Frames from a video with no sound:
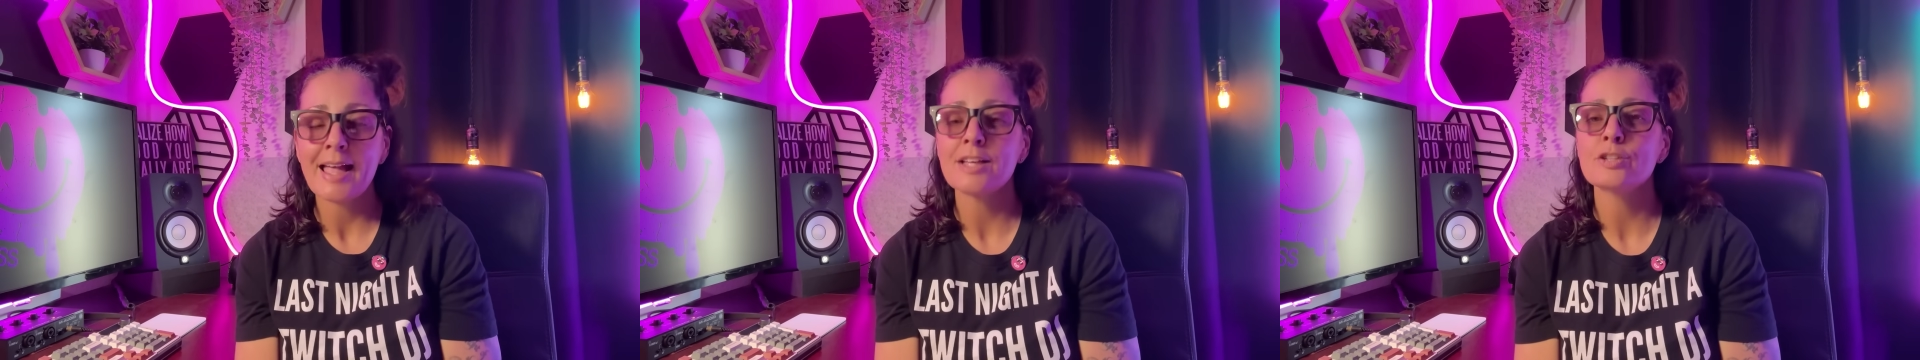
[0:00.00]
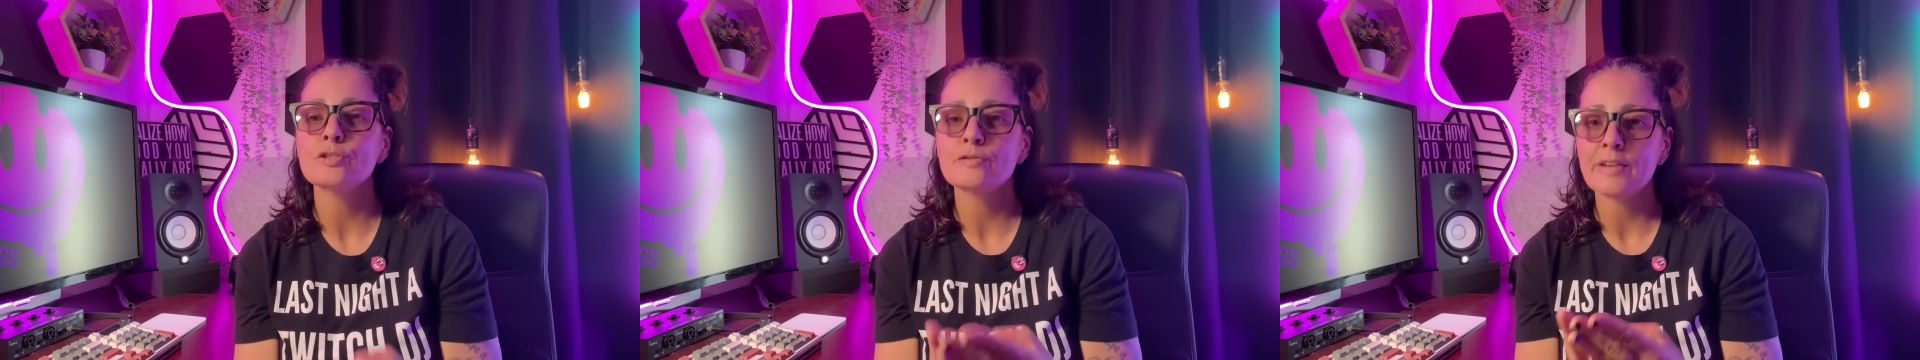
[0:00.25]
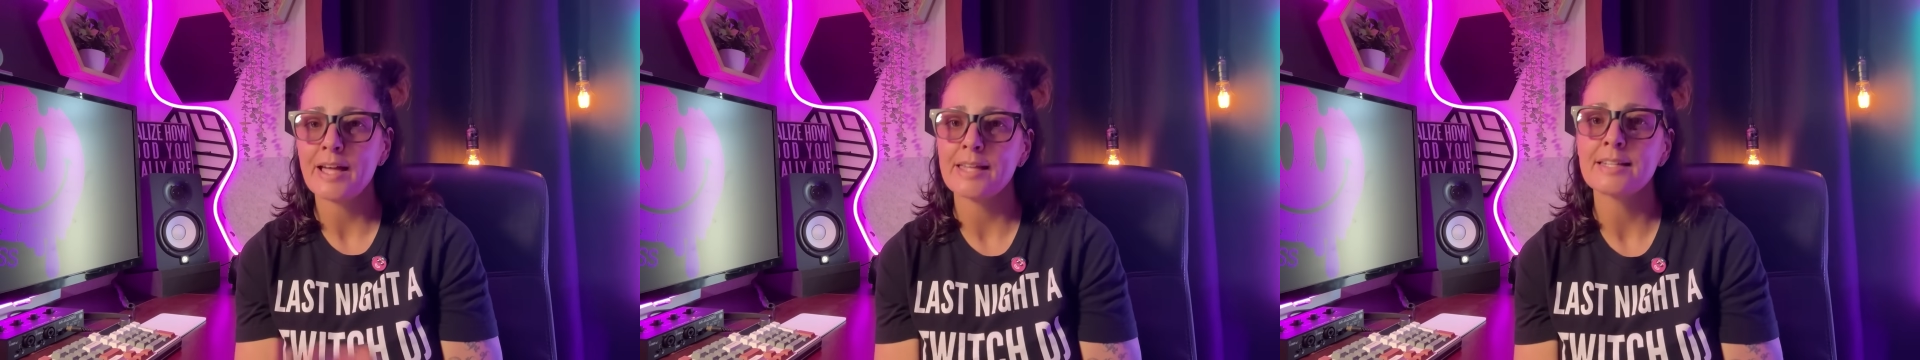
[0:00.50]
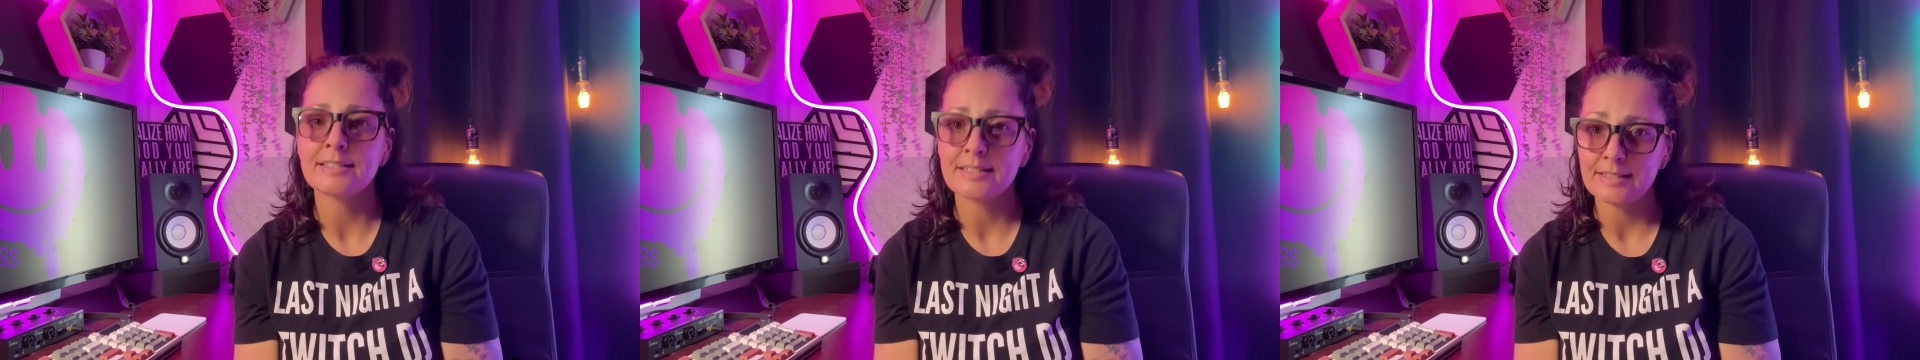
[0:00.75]
and you've
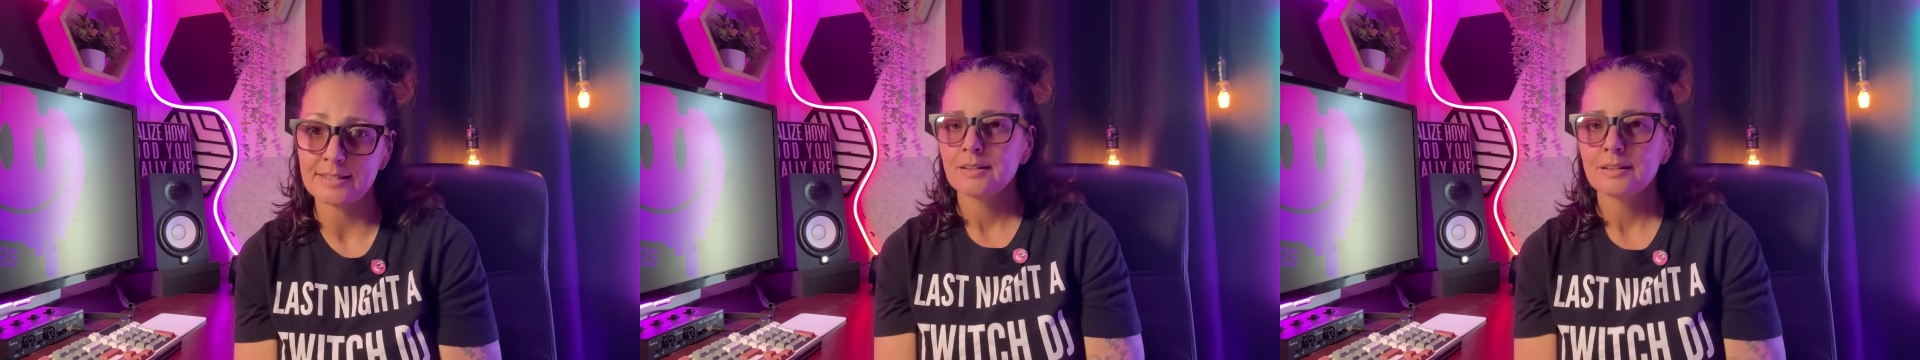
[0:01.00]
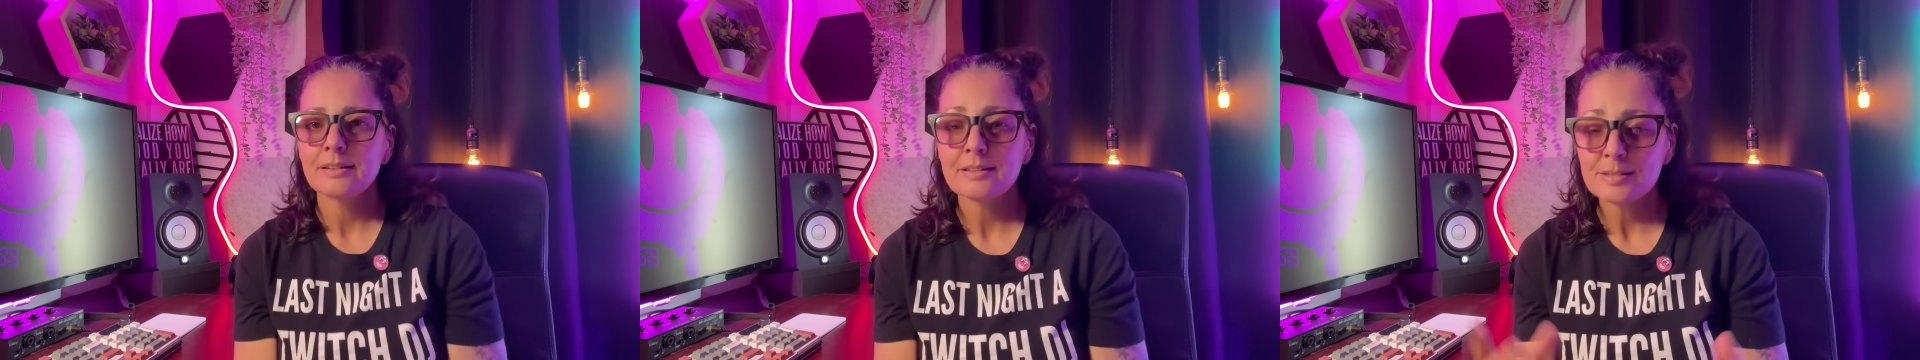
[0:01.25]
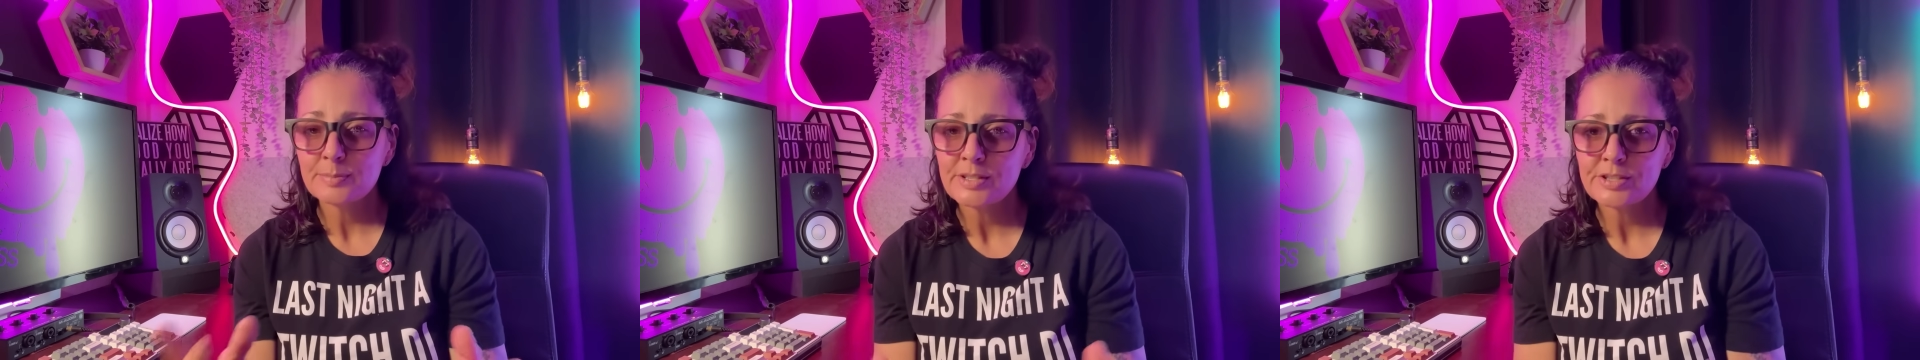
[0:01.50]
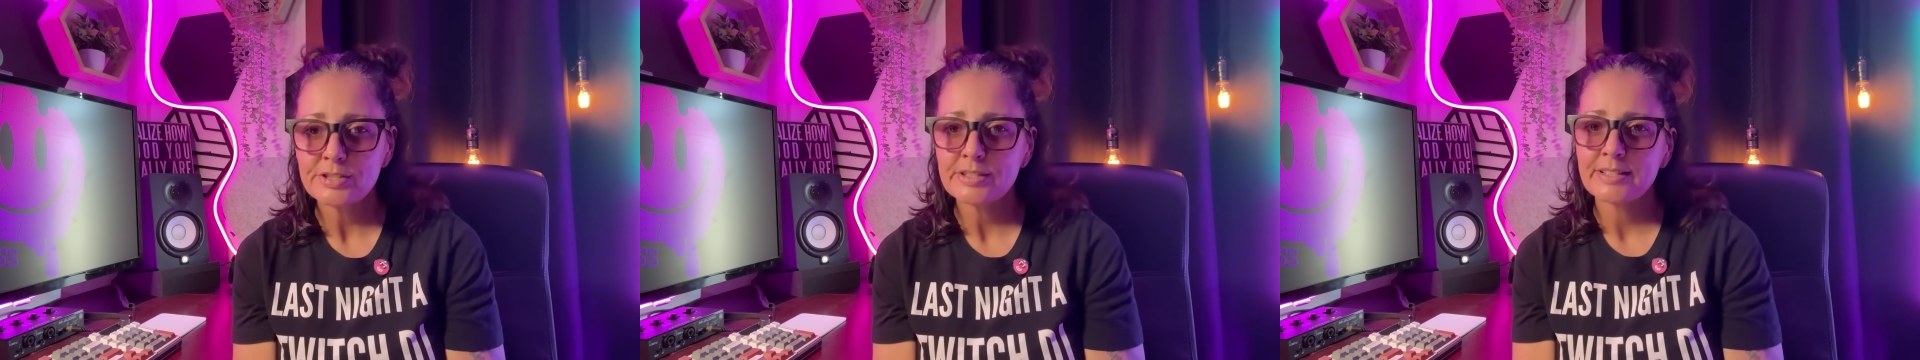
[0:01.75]
edited it. Let's
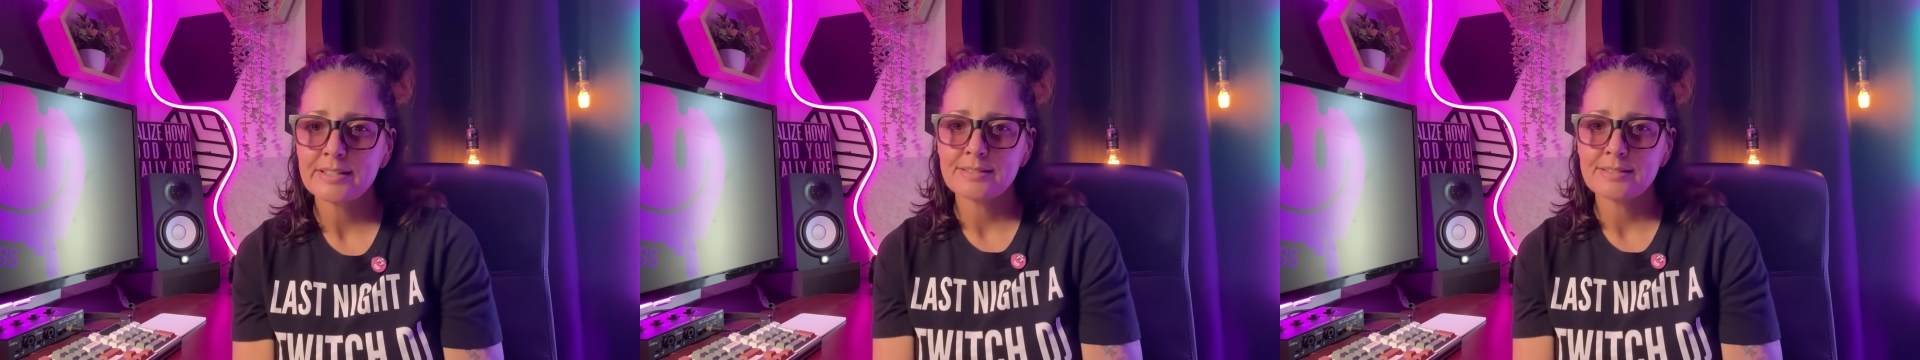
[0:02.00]
make sure it gets